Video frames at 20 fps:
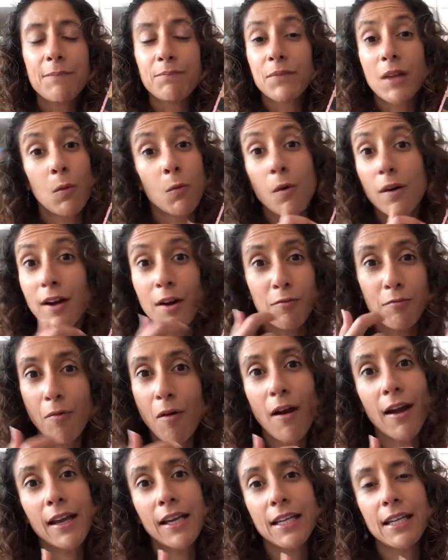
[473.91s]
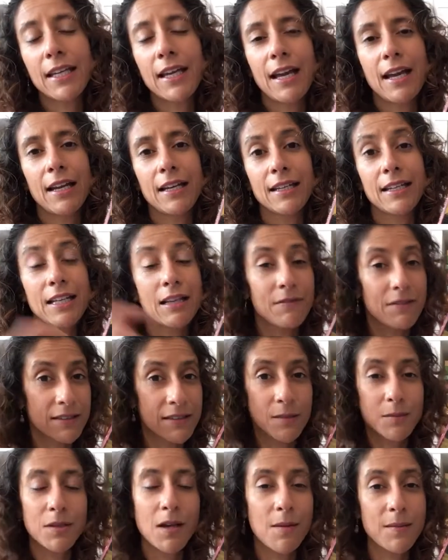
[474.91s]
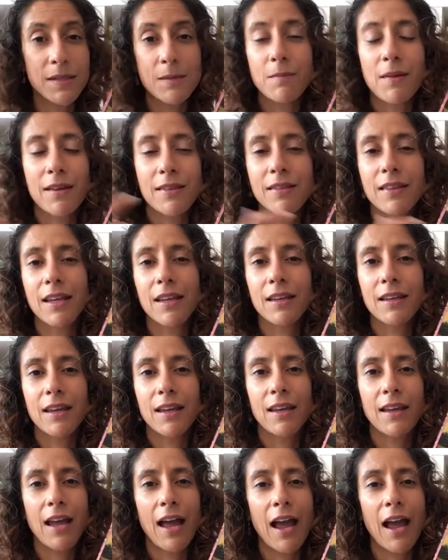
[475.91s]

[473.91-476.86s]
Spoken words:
and what I write, and even sometimes in my thinking.